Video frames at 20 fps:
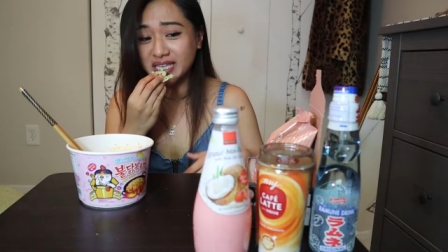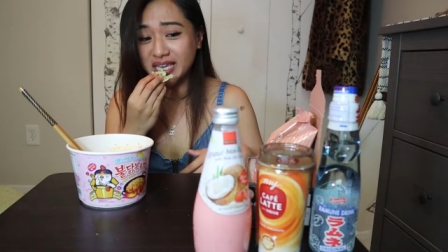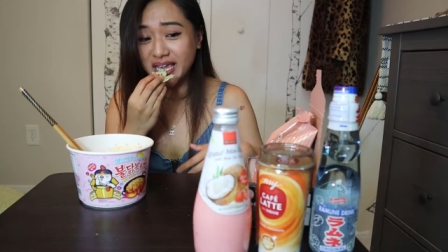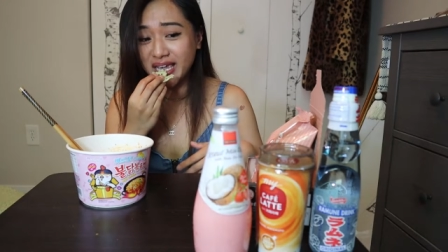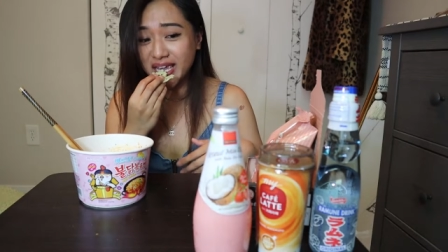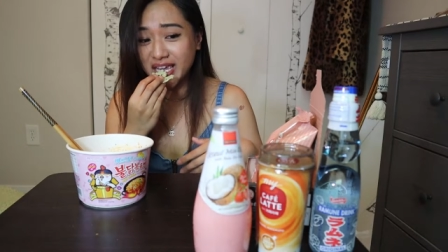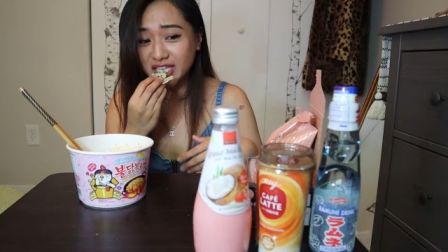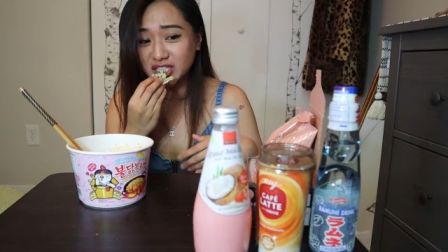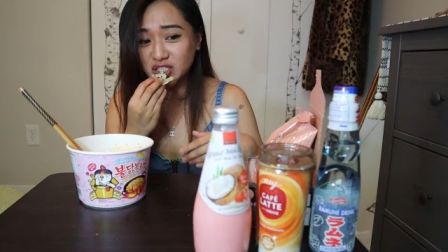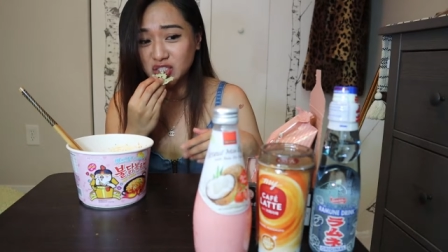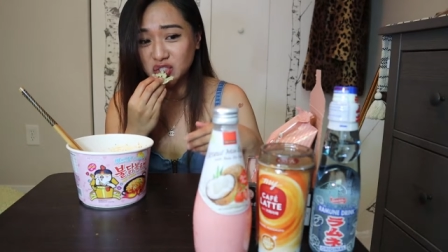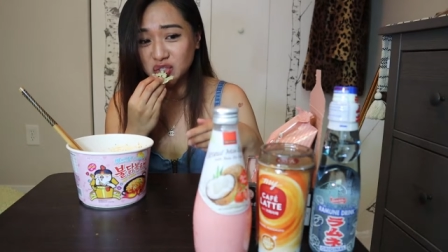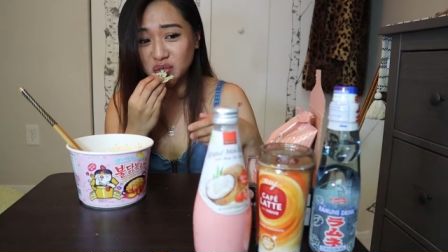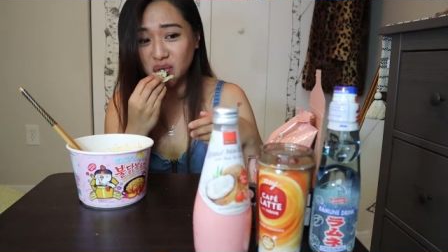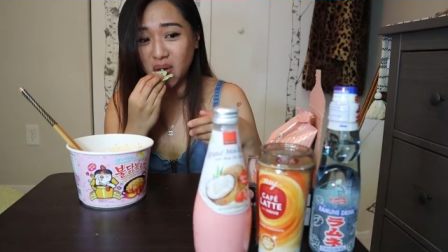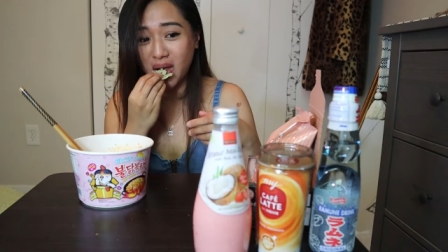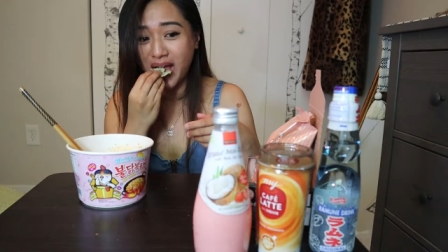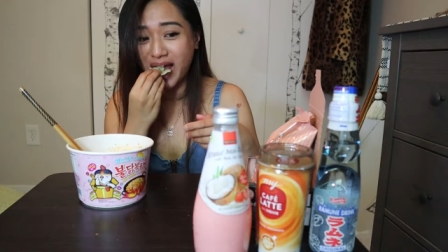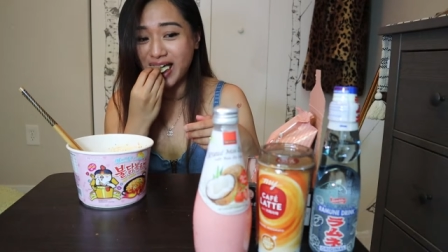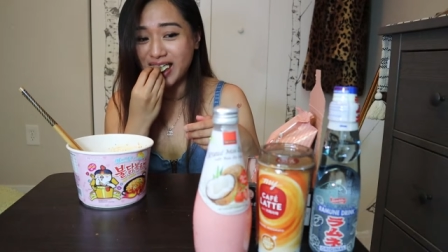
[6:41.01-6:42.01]
hits
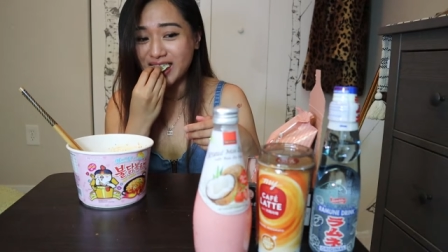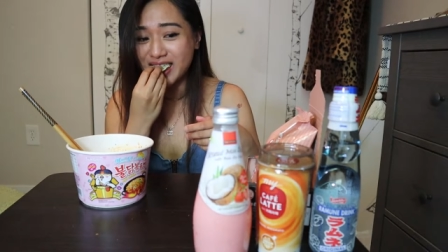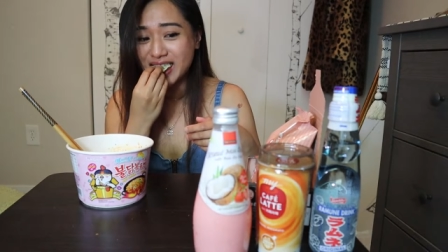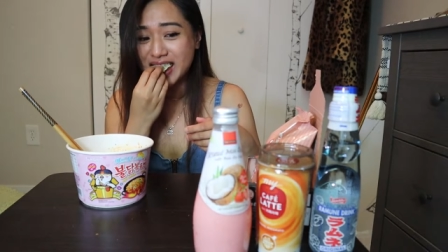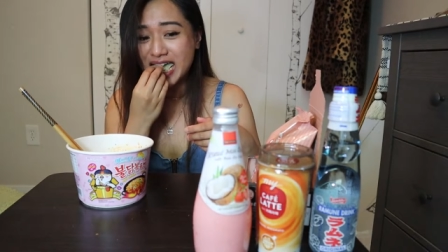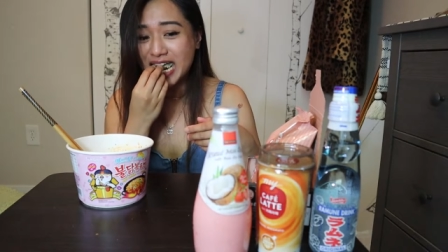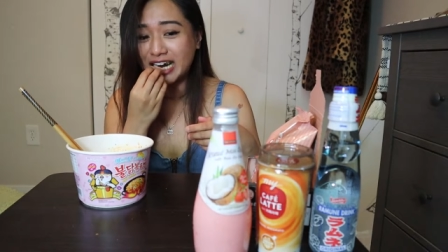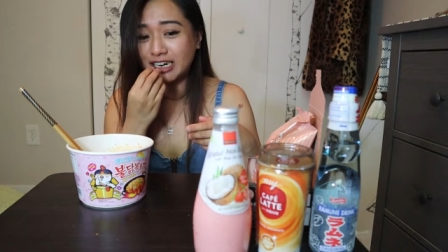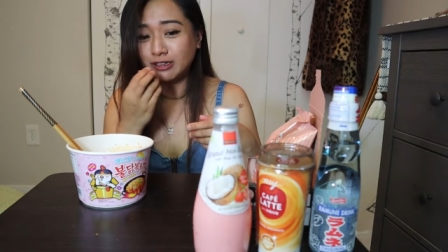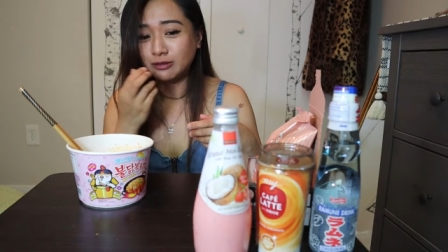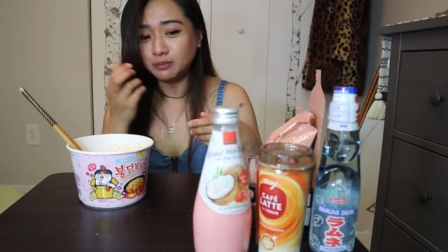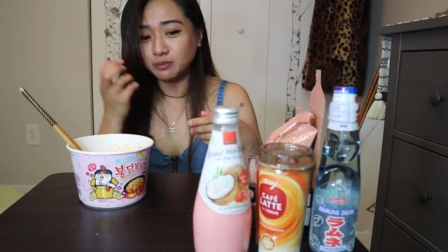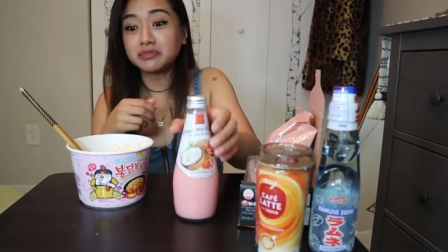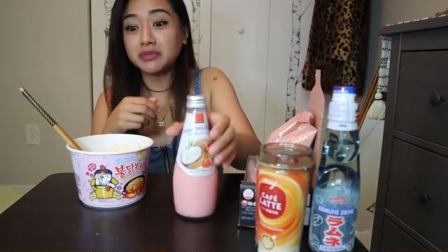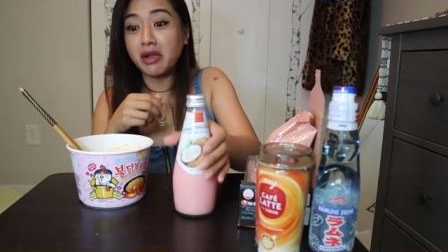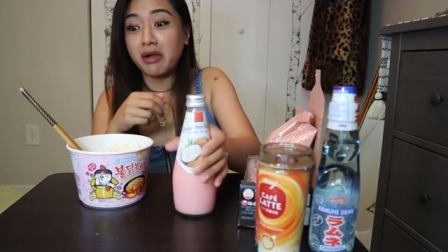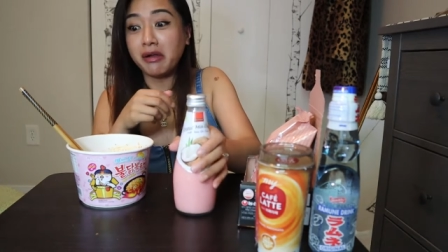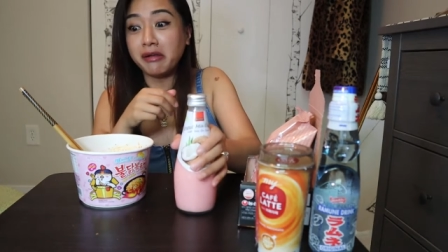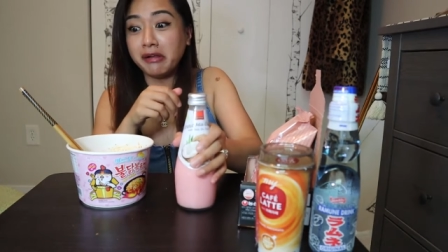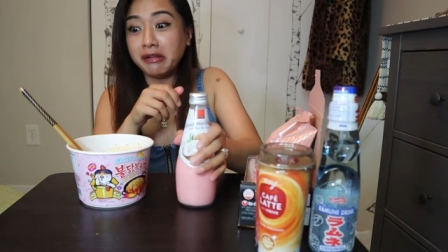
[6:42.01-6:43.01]
you.
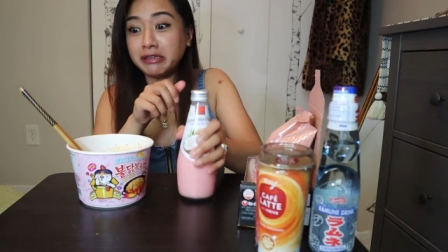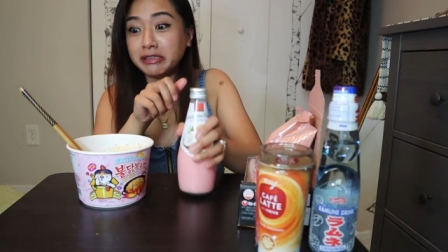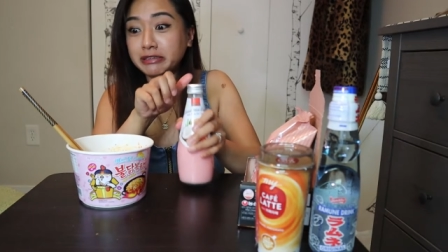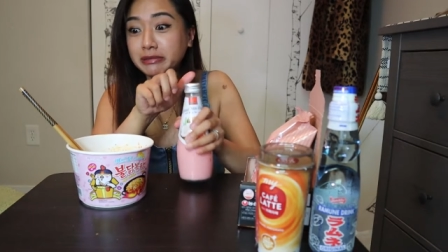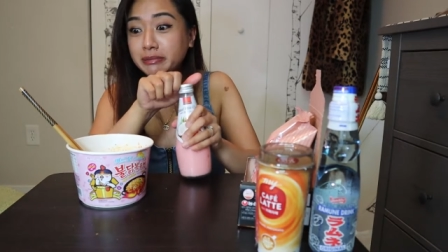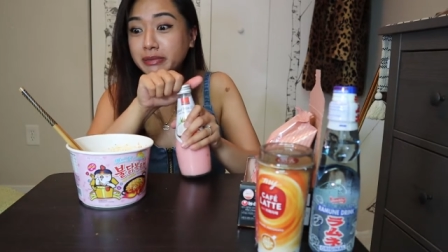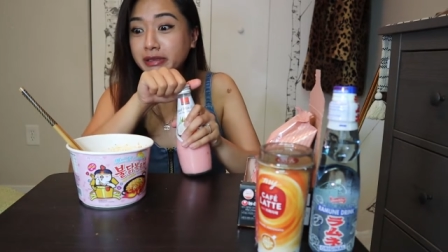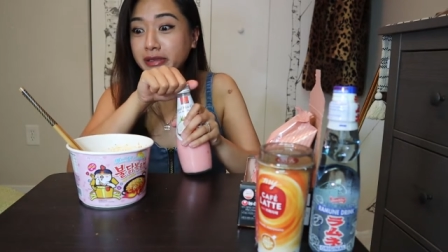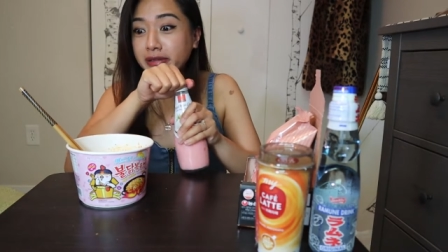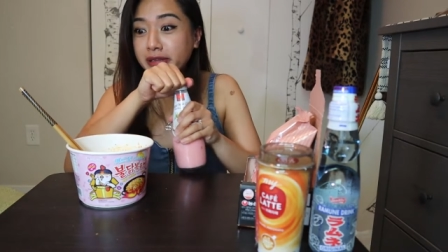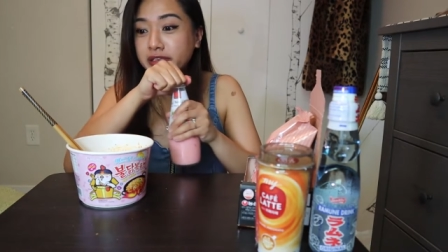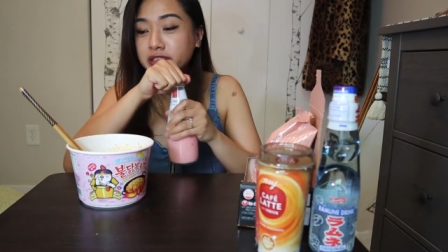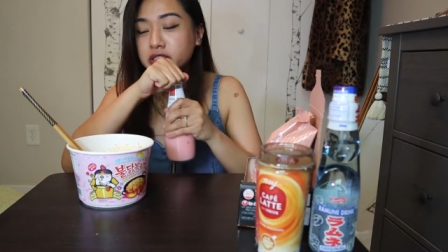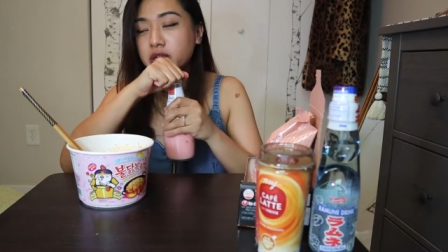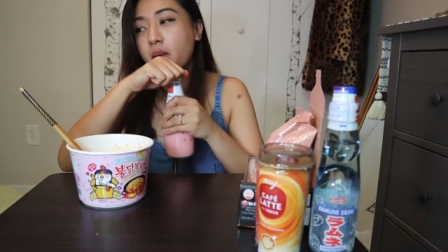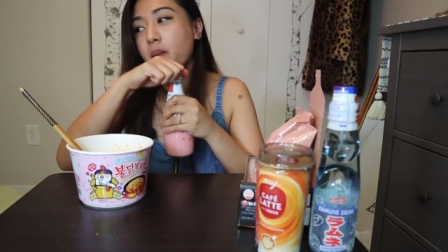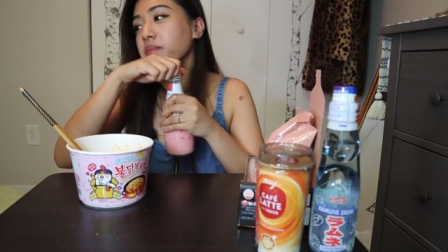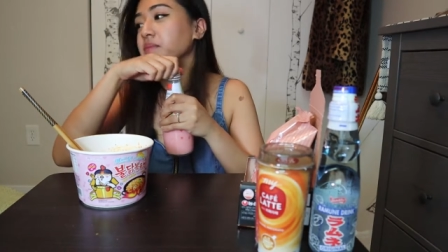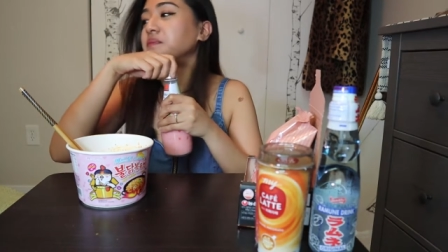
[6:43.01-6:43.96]
Oh, a little bit of this.